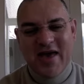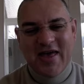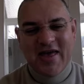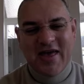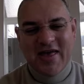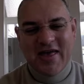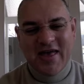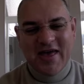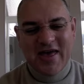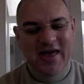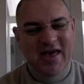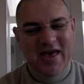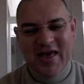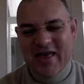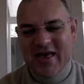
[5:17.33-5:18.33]
It, it,
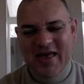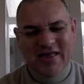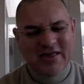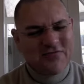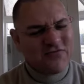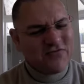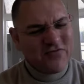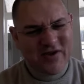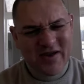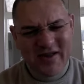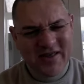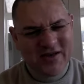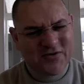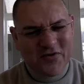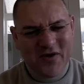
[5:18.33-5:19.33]
it is
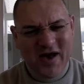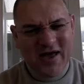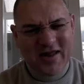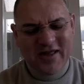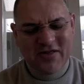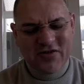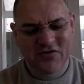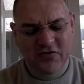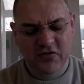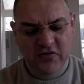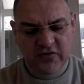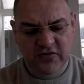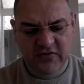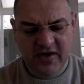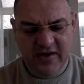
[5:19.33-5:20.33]
really quite an
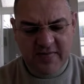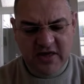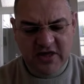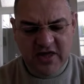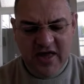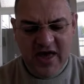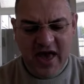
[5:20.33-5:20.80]
extraordinary image.